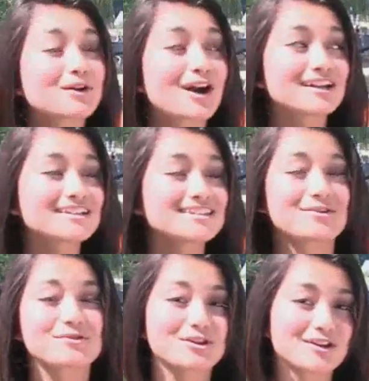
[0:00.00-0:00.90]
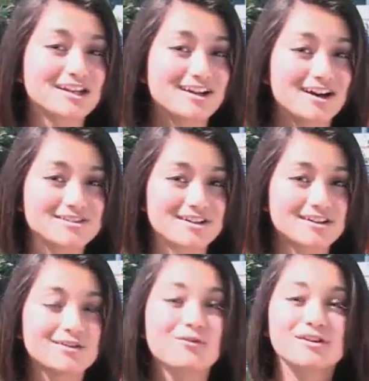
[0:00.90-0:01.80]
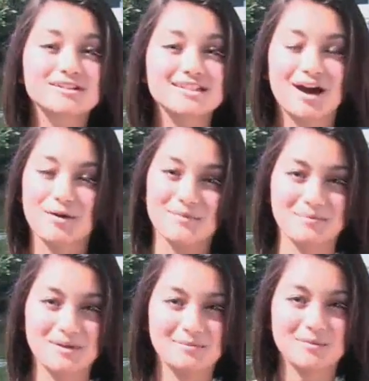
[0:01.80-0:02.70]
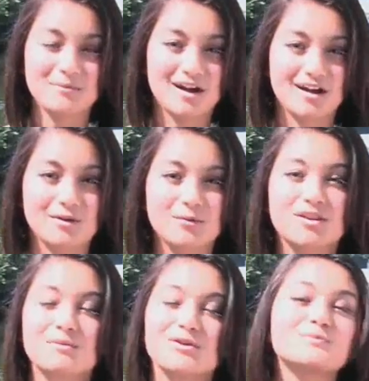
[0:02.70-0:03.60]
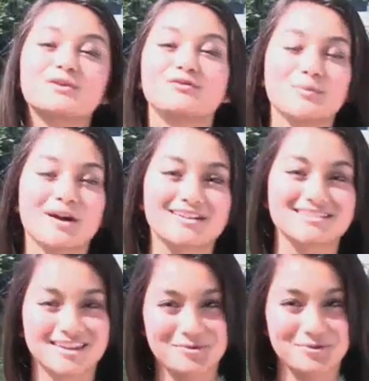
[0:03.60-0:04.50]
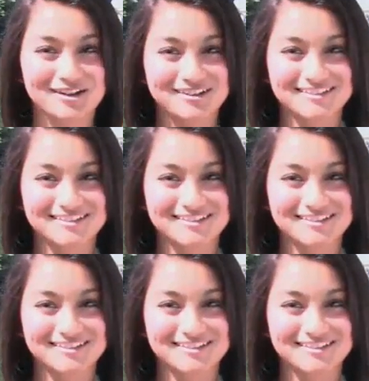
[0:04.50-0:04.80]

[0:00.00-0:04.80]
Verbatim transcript: Paul McCartney is here with the Green Concert in order to help make Piedmont Park one of the most beautiful parks in the